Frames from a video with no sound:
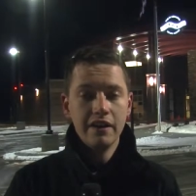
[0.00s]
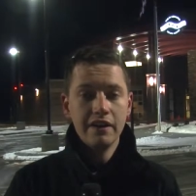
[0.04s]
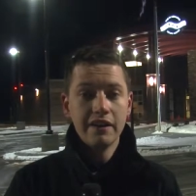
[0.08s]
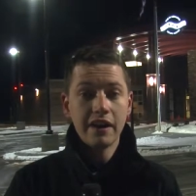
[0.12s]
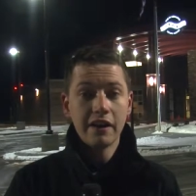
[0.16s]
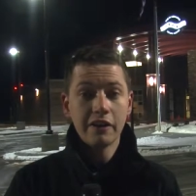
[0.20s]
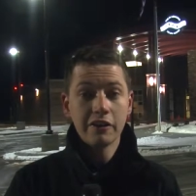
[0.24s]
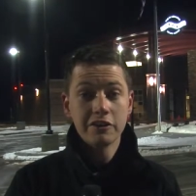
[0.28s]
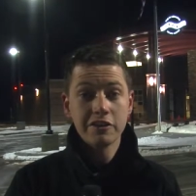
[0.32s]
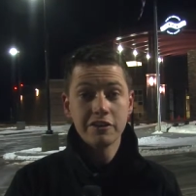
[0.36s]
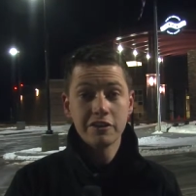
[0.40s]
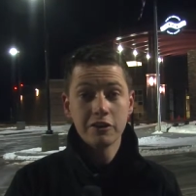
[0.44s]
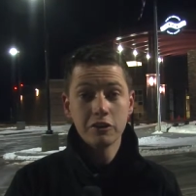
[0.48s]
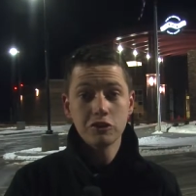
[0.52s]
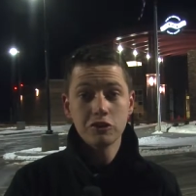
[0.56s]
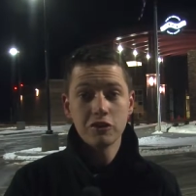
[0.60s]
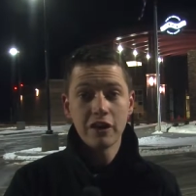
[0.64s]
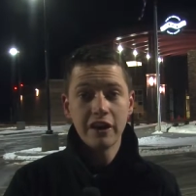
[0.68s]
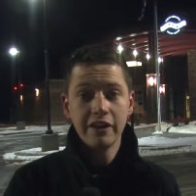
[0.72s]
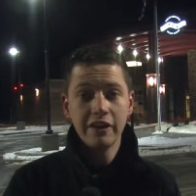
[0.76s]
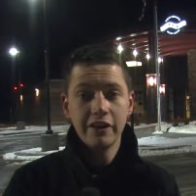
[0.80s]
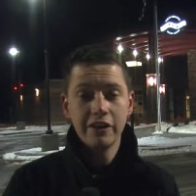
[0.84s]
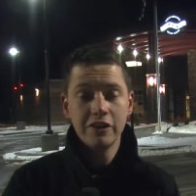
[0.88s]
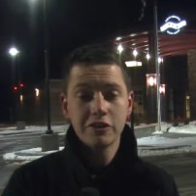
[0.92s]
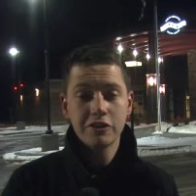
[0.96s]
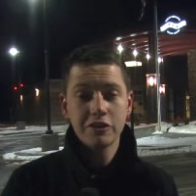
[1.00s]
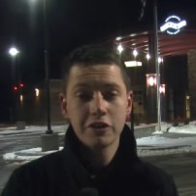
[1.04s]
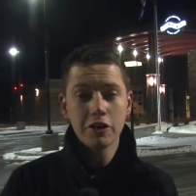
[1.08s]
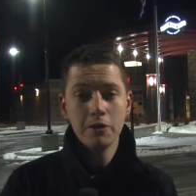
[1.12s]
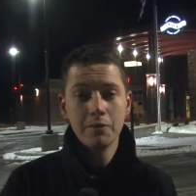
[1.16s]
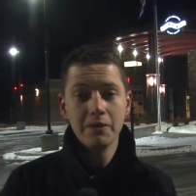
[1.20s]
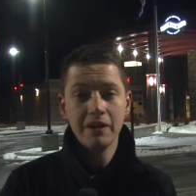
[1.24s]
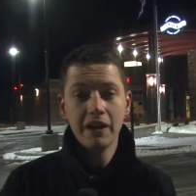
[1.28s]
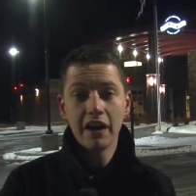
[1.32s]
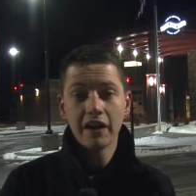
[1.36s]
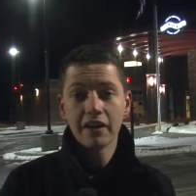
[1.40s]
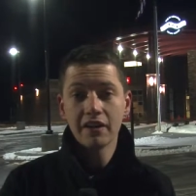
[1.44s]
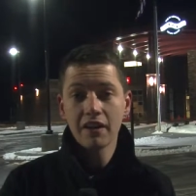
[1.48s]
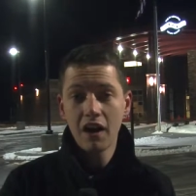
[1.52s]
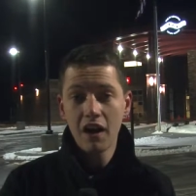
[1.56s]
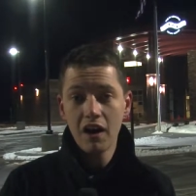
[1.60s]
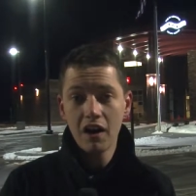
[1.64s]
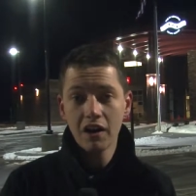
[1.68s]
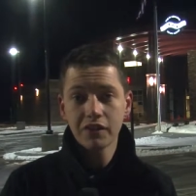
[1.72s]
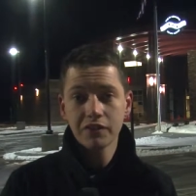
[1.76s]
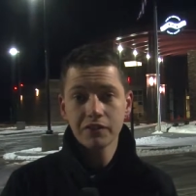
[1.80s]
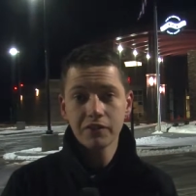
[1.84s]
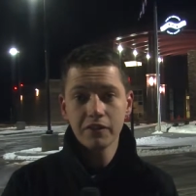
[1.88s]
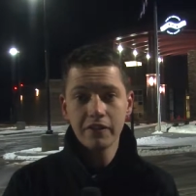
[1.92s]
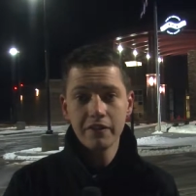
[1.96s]
Now they're still trying to determine a
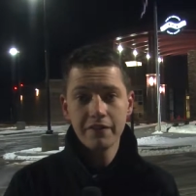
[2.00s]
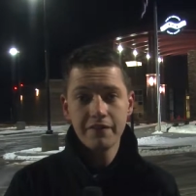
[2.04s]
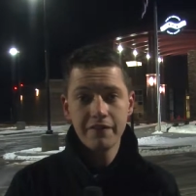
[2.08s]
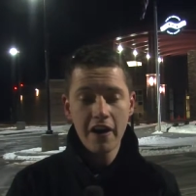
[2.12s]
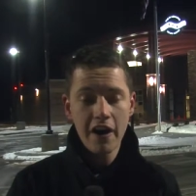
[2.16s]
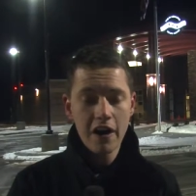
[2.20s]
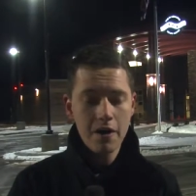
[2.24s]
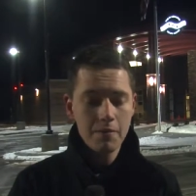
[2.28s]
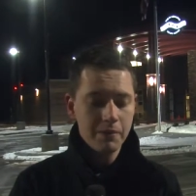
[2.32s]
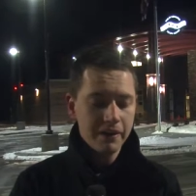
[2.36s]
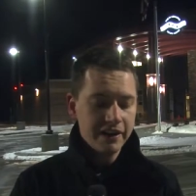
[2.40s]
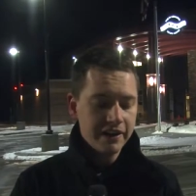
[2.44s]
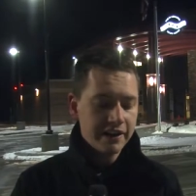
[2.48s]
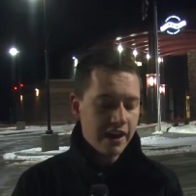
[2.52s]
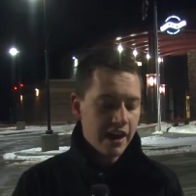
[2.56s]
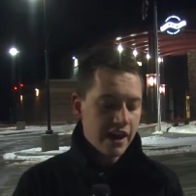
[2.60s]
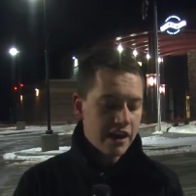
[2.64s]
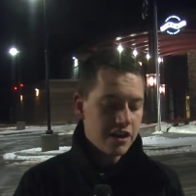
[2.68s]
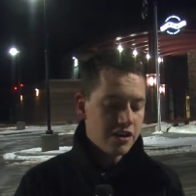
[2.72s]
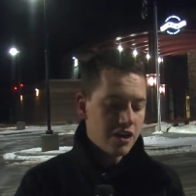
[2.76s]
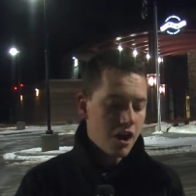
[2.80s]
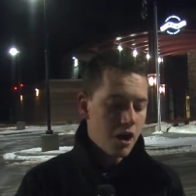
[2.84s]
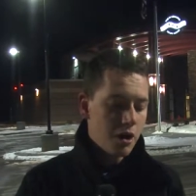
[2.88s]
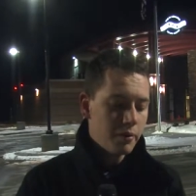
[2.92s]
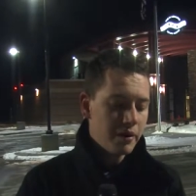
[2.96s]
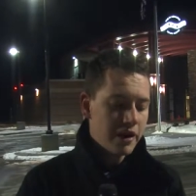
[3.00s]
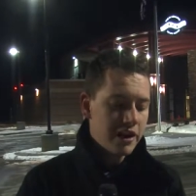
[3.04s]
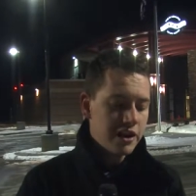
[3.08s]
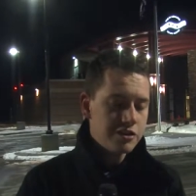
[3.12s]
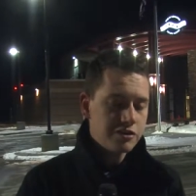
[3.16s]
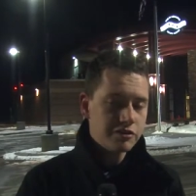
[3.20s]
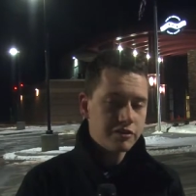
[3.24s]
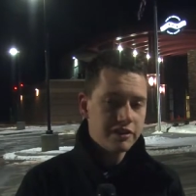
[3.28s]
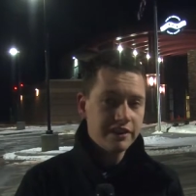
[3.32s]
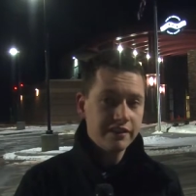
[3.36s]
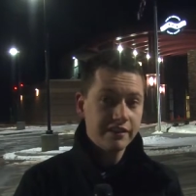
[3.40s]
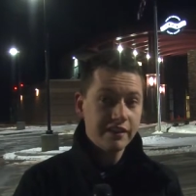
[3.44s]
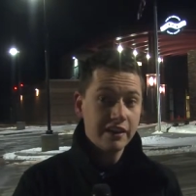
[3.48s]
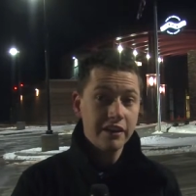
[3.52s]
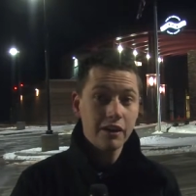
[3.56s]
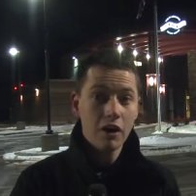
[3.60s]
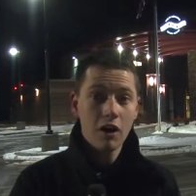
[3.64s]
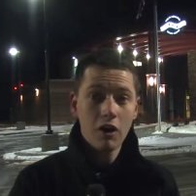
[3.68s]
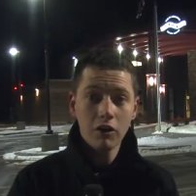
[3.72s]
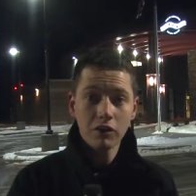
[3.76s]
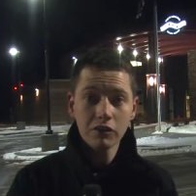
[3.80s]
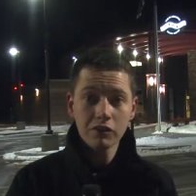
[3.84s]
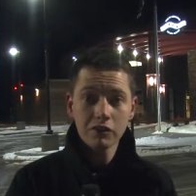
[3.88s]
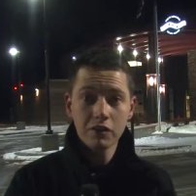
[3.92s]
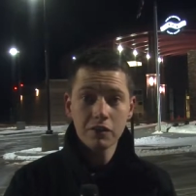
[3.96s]
cause for the fire, but again, no injuries and
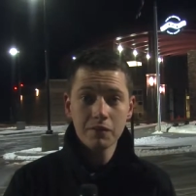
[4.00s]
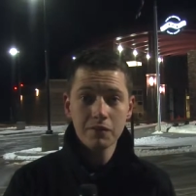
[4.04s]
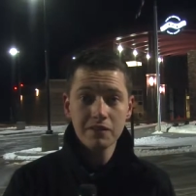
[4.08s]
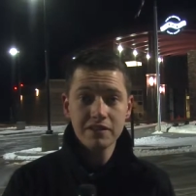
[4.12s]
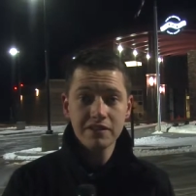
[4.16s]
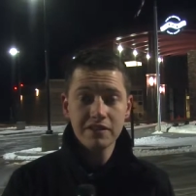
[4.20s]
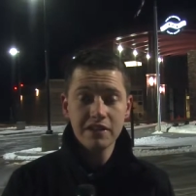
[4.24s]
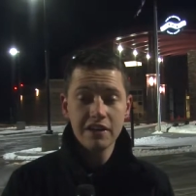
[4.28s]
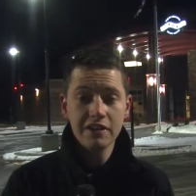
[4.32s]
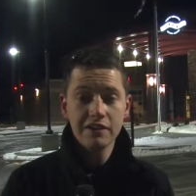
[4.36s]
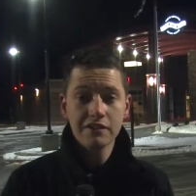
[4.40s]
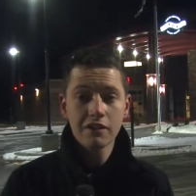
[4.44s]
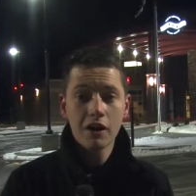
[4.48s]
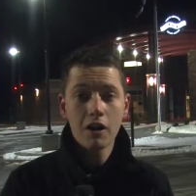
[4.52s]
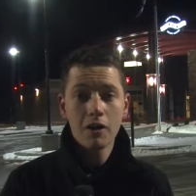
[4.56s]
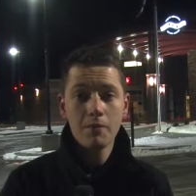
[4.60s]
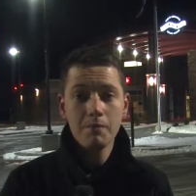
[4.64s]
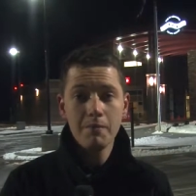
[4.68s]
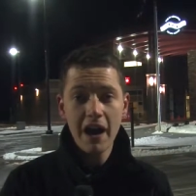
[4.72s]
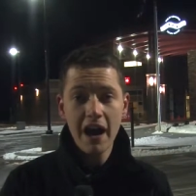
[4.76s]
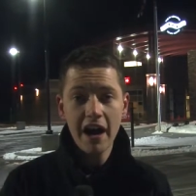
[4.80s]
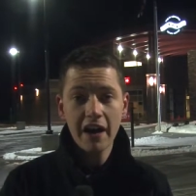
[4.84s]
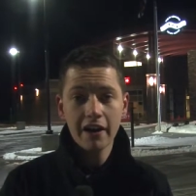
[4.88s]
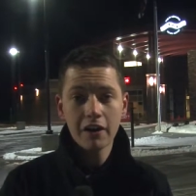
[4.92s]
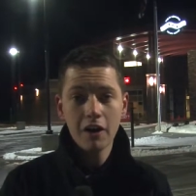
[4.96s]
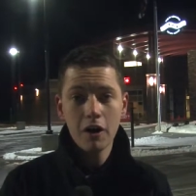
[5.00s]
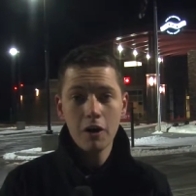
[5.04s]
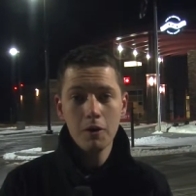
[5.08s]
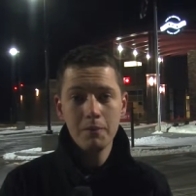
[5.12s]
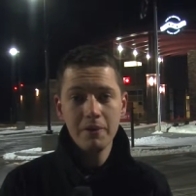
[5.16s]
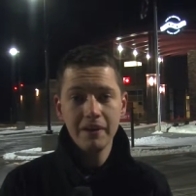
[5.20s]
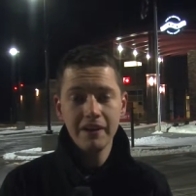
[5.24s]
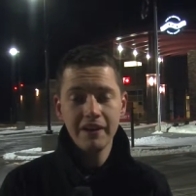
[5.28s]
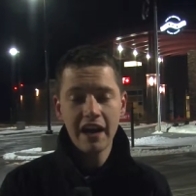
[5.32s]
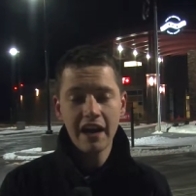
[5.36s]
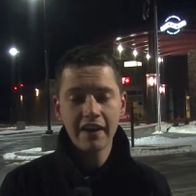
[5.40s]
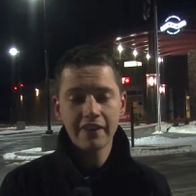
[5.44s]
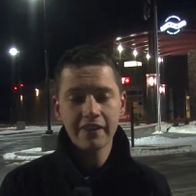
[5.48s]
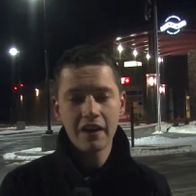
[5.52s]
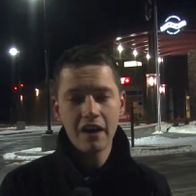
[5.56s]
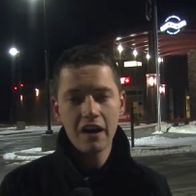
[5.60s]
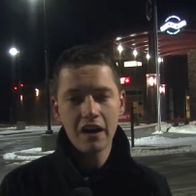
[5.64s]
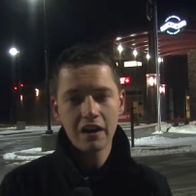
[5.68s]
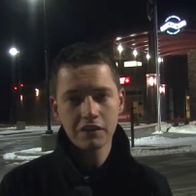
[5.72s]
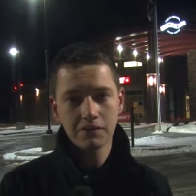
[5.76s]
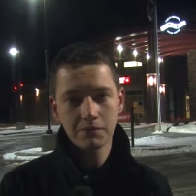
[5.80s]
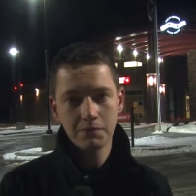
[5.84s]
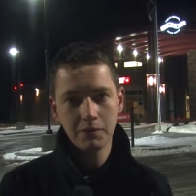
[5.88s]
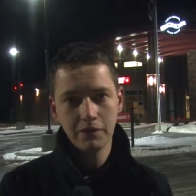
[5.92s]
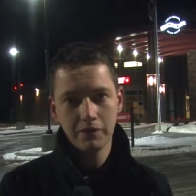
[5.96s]
all services are back open at the
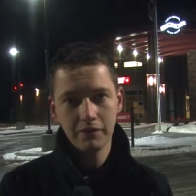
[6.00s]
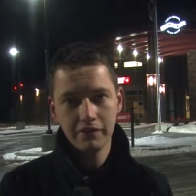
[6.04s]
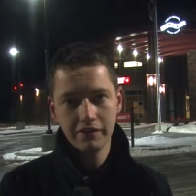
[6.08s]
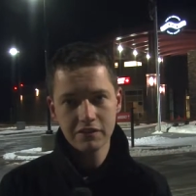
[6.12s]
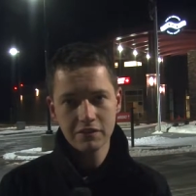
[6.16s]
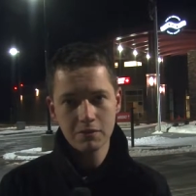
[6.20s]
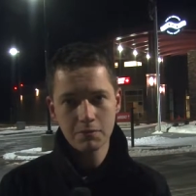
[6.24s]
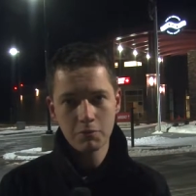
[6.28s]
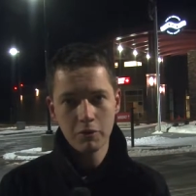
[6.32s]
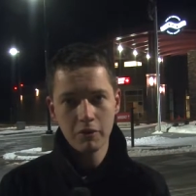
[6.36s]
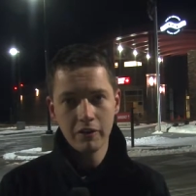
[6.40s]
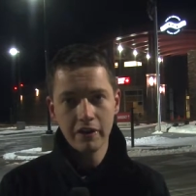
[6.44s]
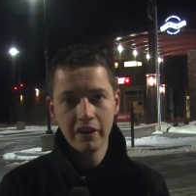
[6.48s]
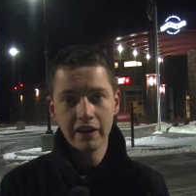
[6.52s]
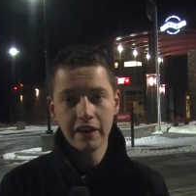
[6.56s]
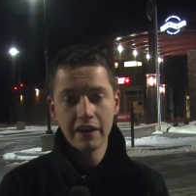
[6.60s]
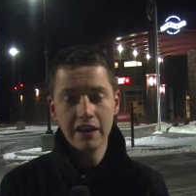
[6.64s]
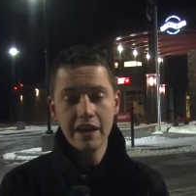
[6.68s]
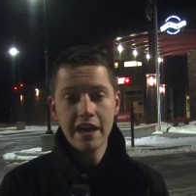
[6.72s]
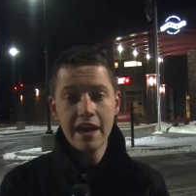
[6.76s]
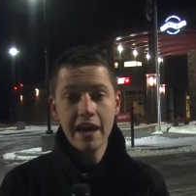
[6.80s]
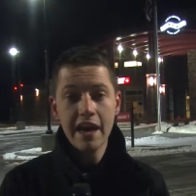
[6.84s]
hospital this morning.